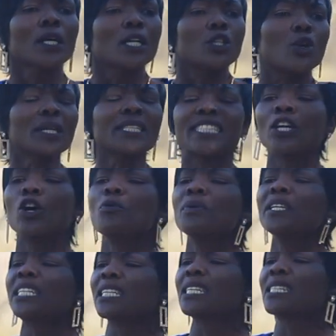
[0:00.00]
Don't tell me
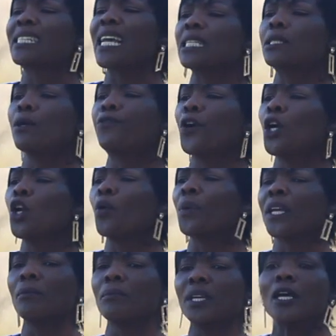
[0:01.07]
she's just
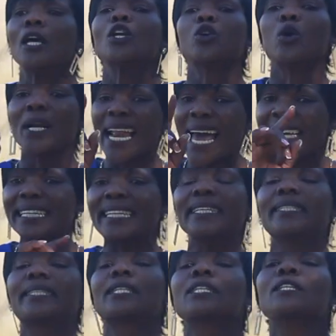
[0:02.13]
following me. You like
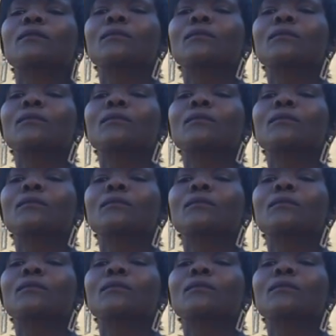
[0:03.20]
it.